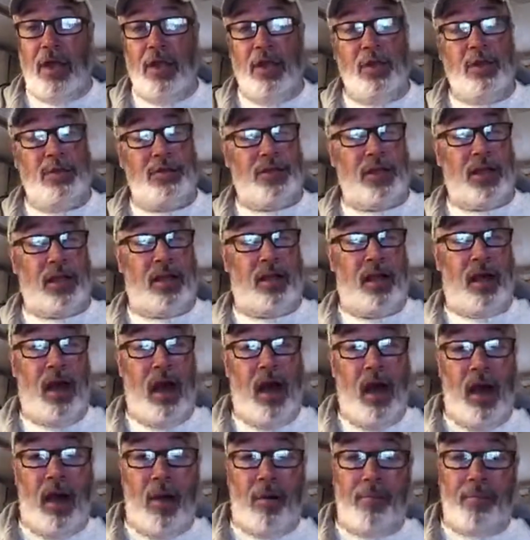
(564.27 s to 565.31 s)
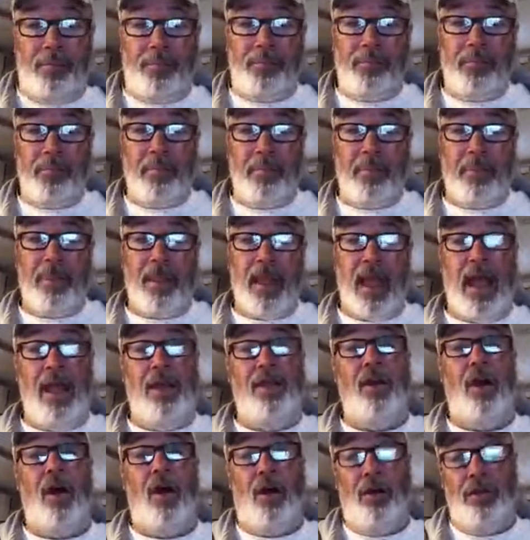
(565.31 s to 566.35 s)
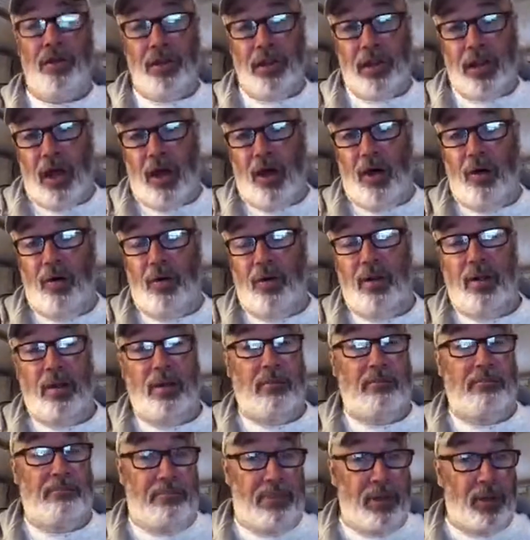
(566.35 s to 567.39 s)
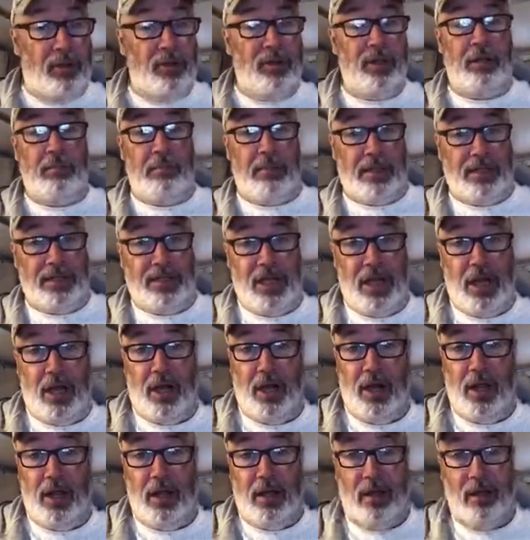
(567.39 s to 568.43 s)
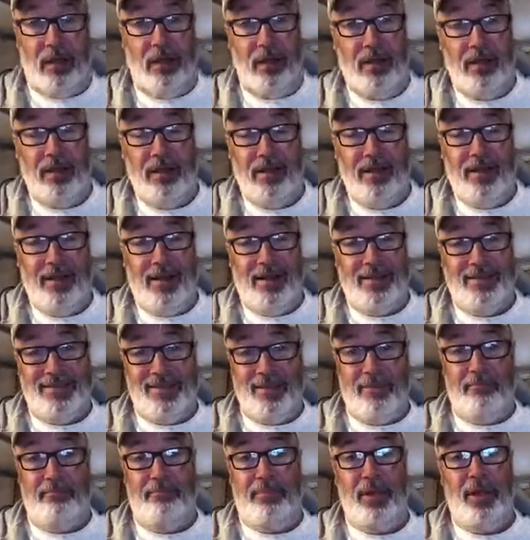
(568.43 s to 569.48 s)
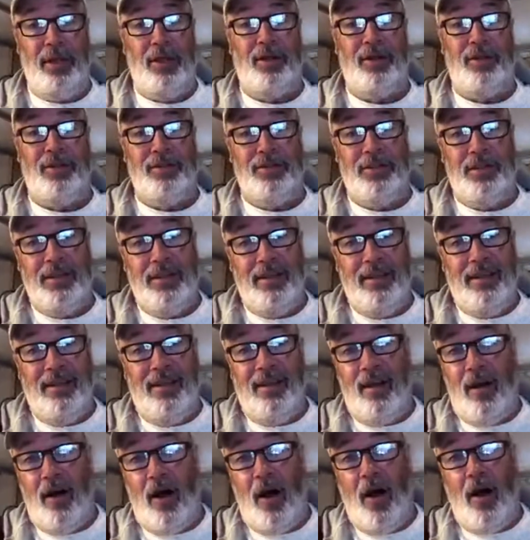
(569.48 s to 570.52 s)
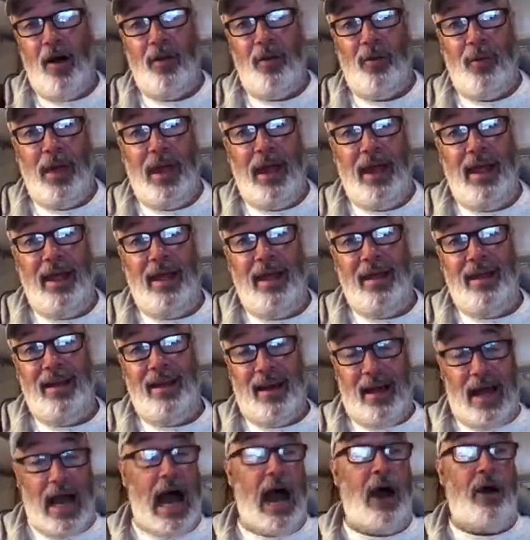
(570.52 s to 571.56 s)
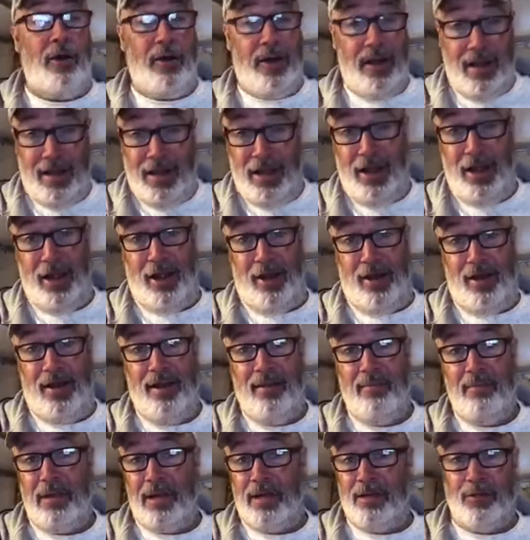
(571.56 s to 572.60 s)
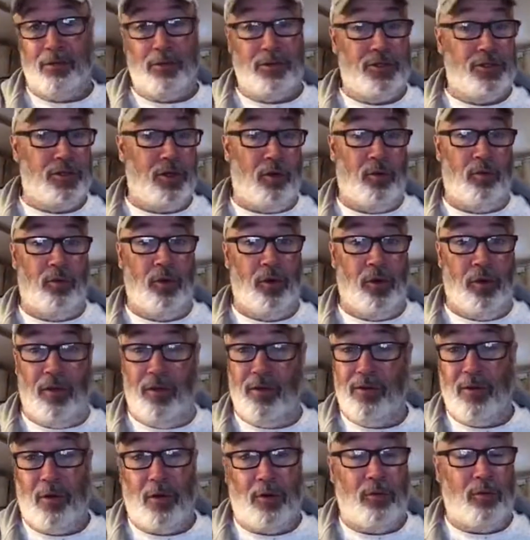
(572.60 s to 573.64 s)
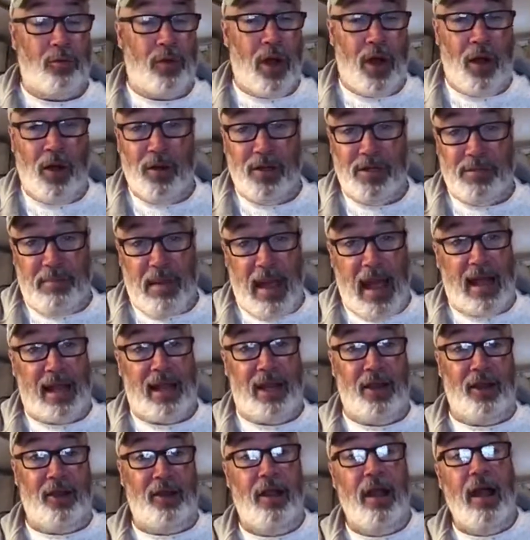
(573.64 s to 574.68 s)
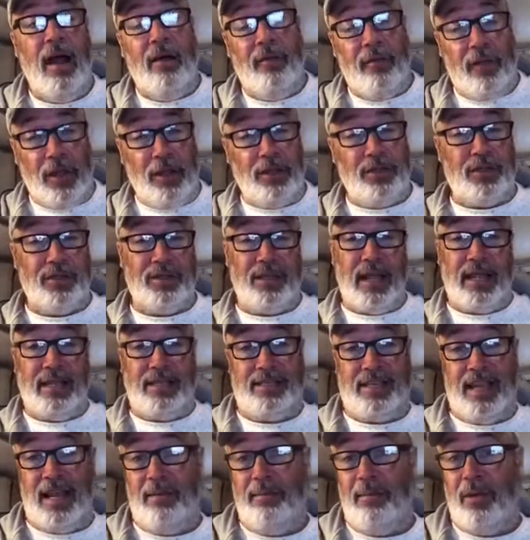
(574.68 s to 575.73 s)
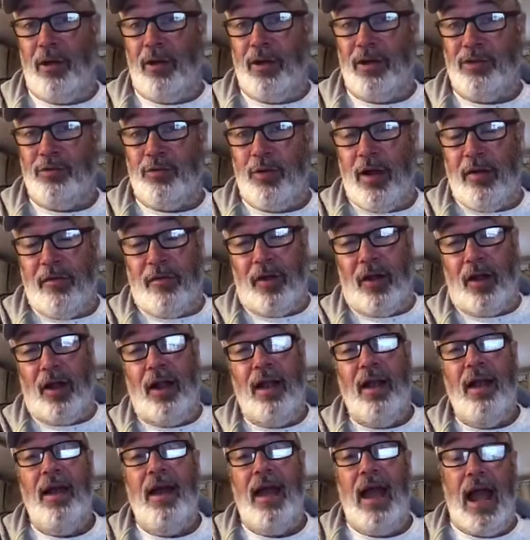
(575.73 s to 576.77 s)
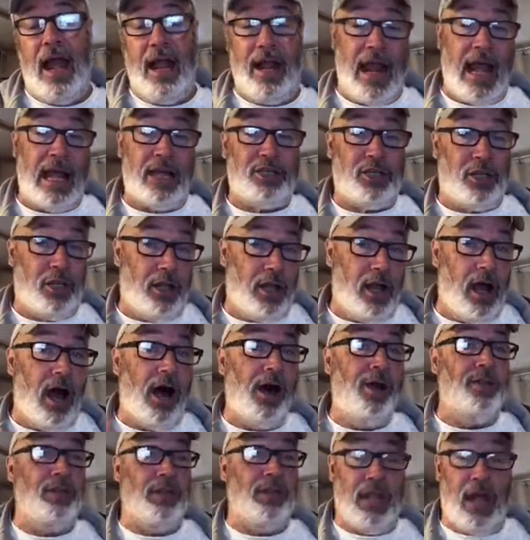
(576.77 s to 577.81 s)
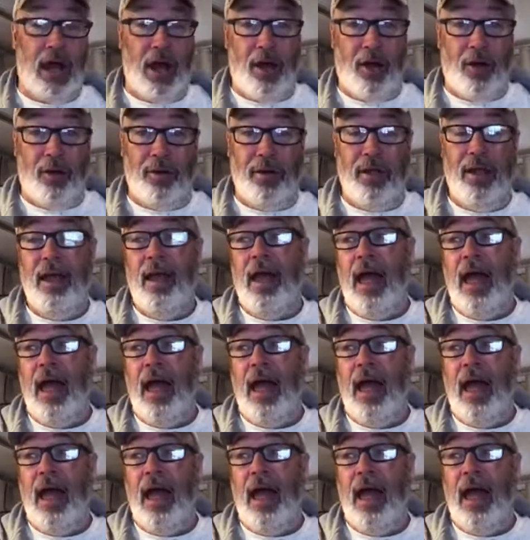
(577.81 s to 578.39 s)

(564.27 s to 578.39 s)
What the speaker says: they used to come and unload building material to build all the way out here. Because it was so rural, there were no roads back here. They used to take St. Mary's River and actually unload